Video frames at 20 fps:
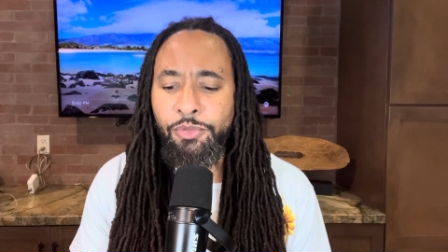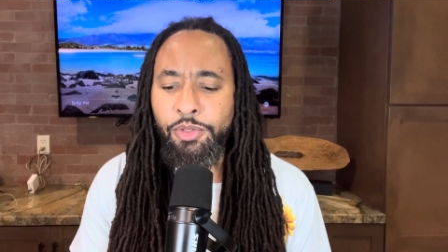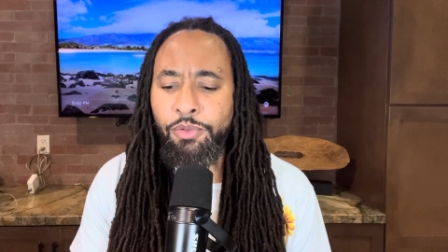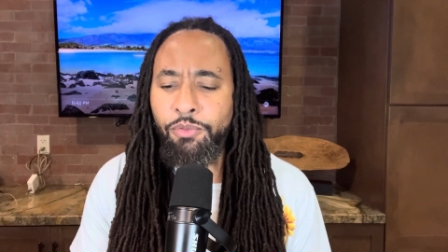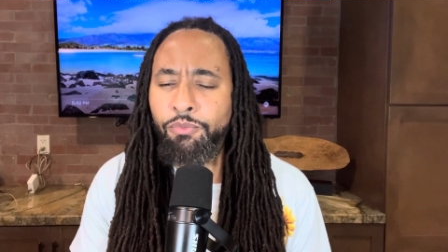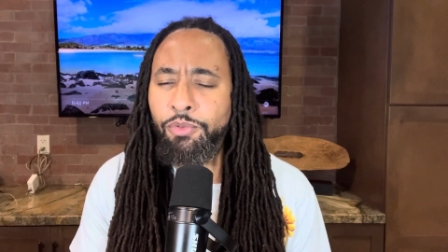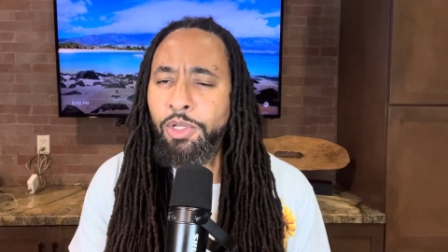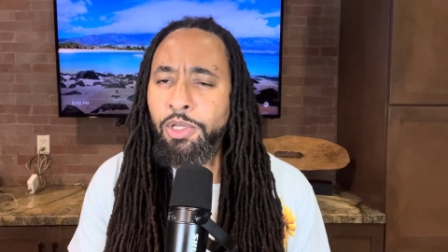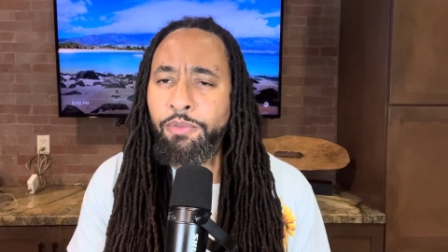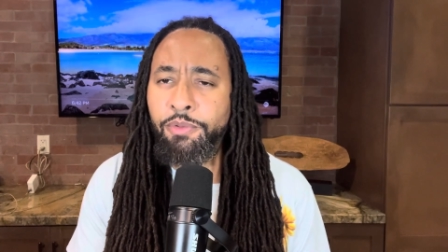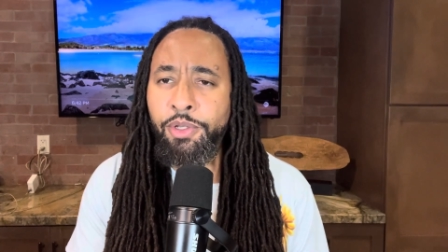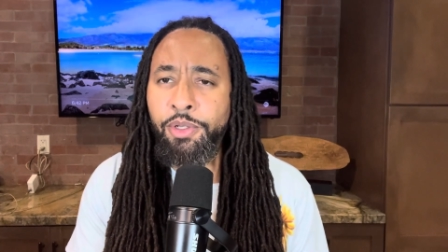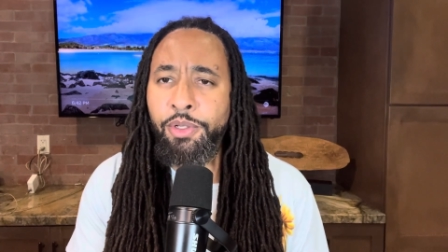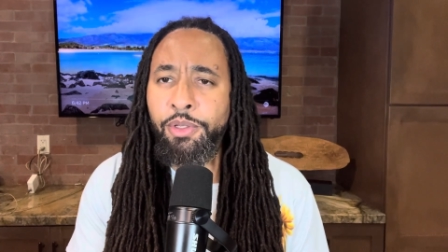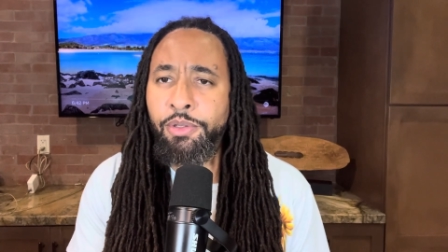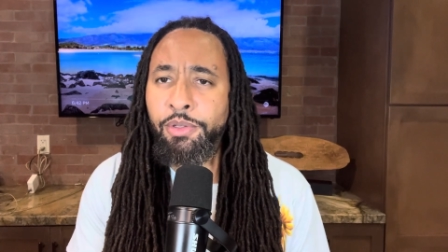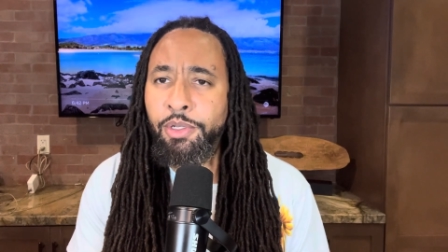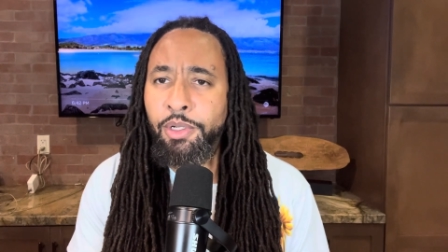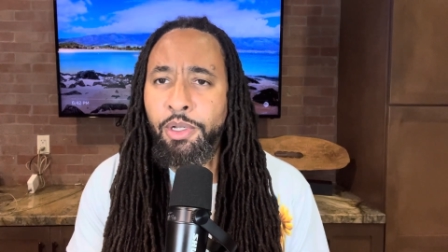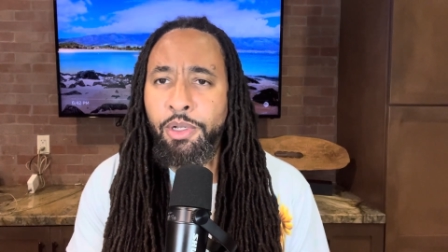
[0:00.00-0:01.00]
Really, really,
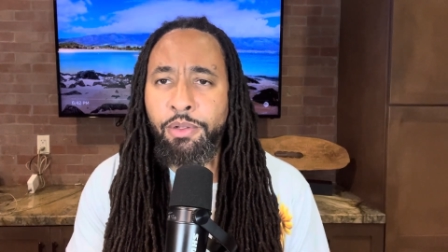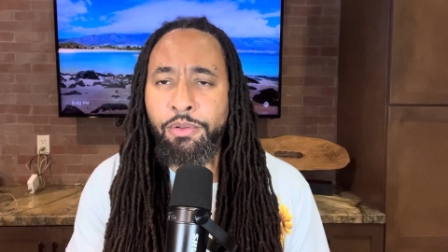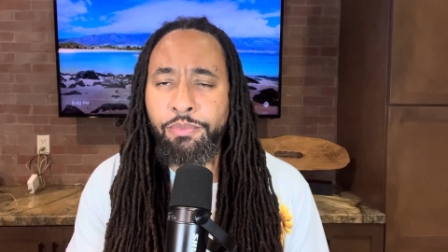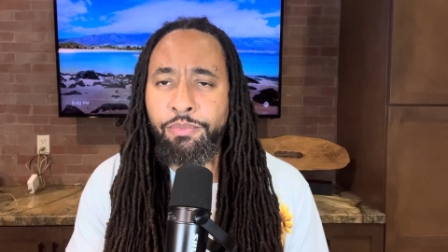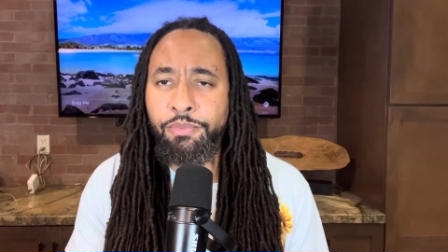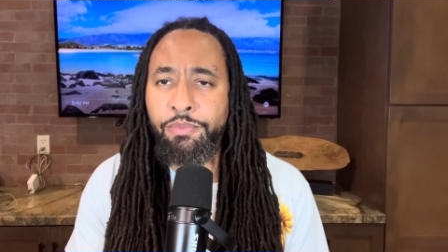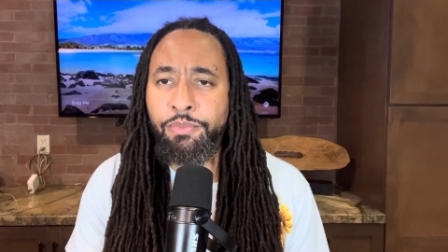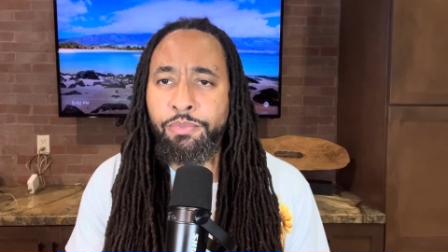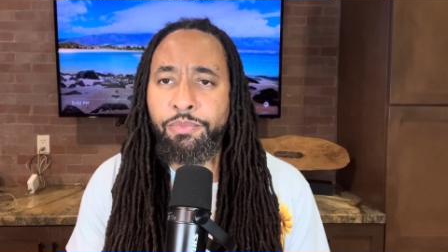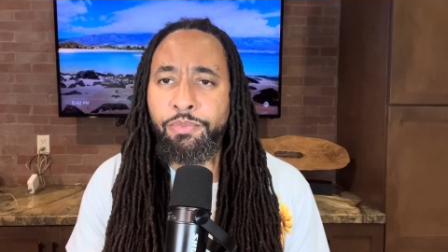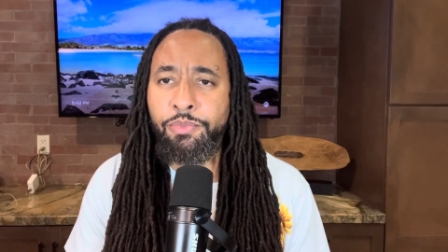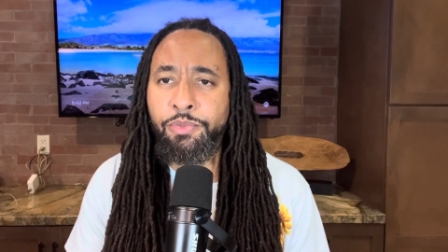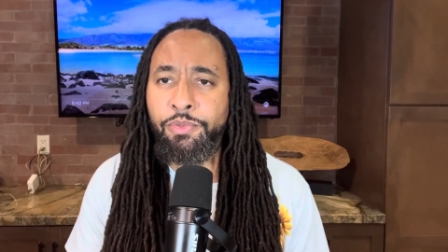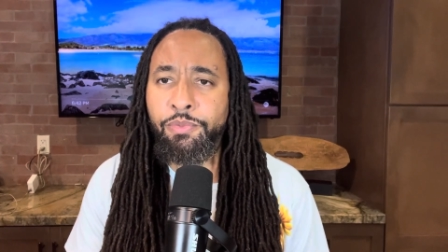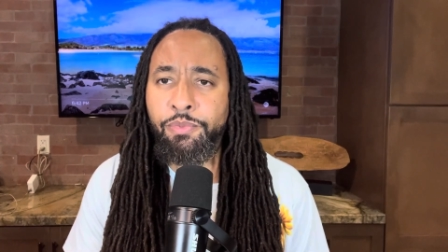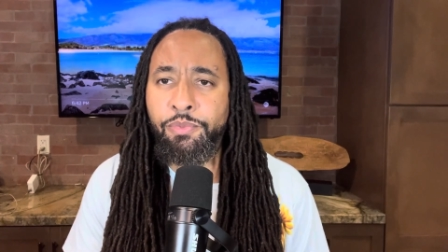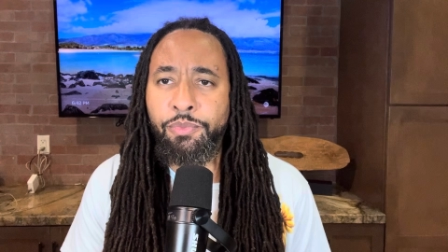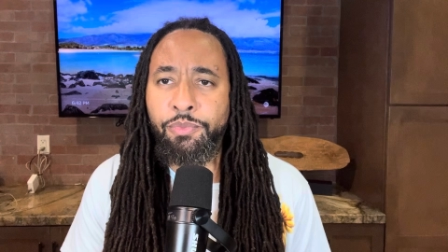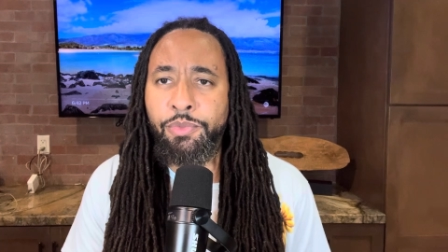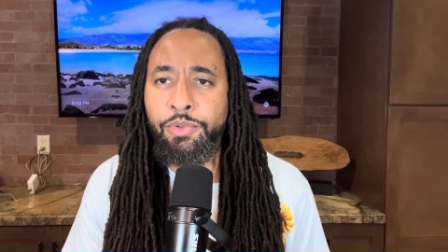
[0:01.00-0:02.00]
you know,
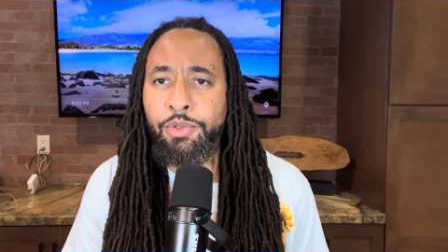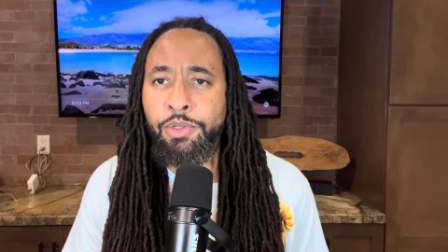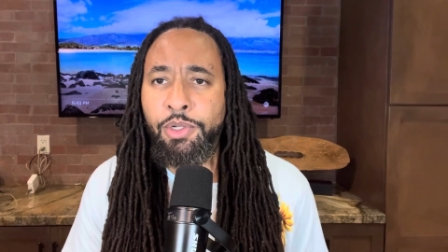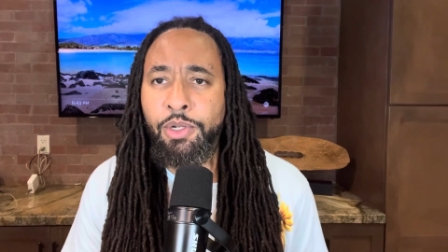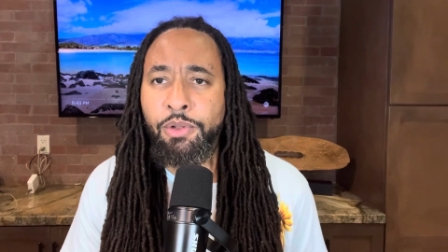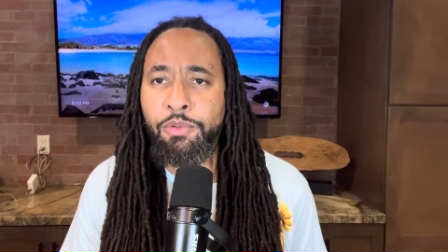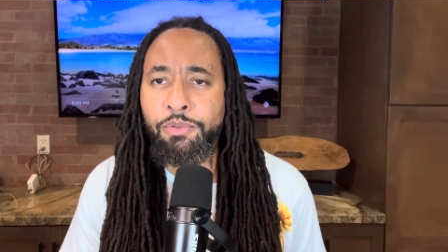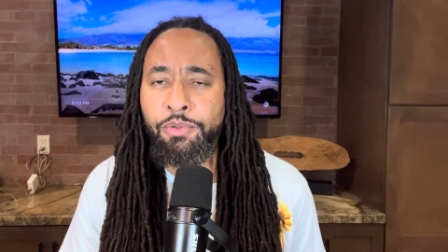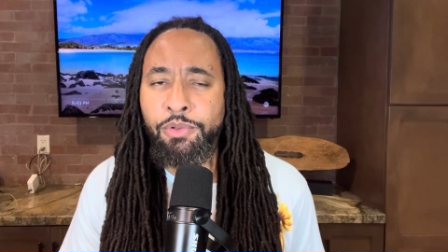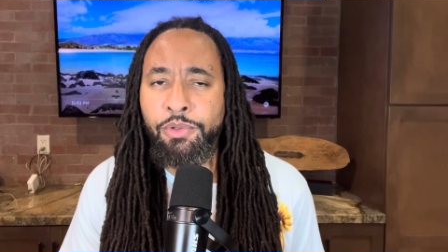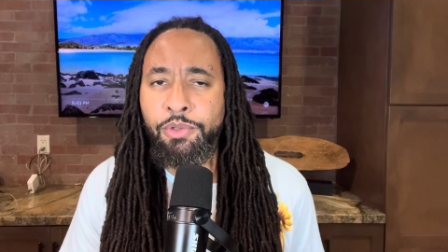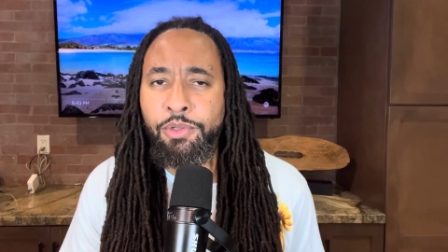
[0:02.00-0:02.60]
you know,